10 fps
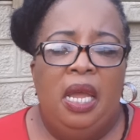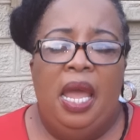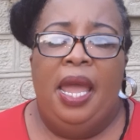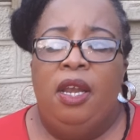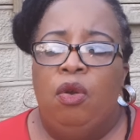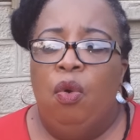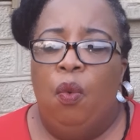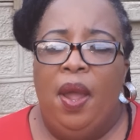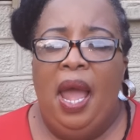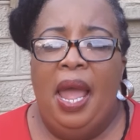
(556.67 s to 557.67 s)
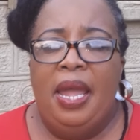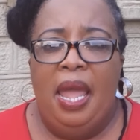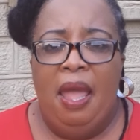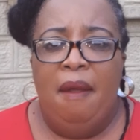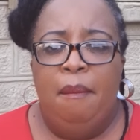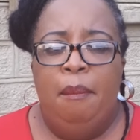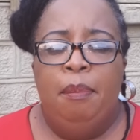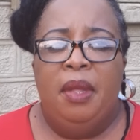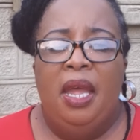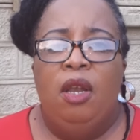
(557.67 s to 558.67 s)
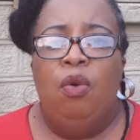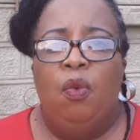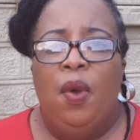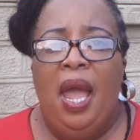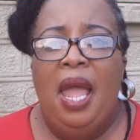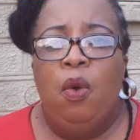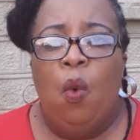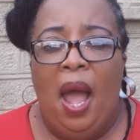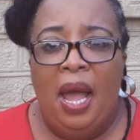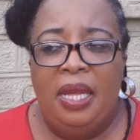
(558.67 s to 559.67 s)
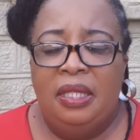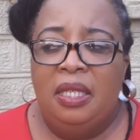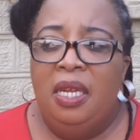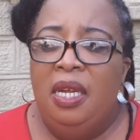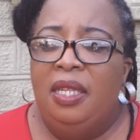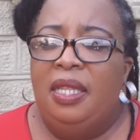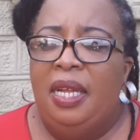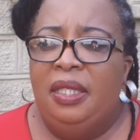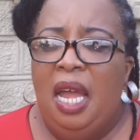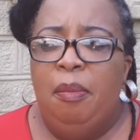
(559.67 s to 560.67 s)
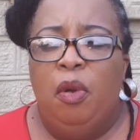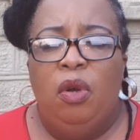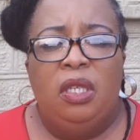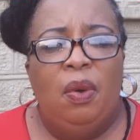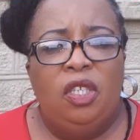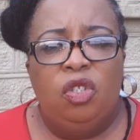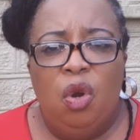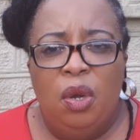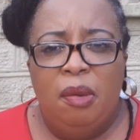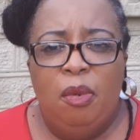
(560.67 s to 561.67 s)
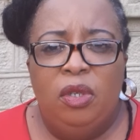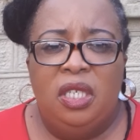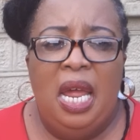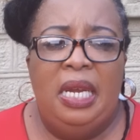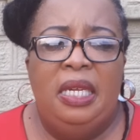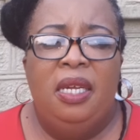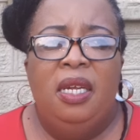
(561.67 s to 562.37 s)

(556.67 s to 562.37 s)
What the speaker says: and look where I am and look where I was that time because I was strong emotionally,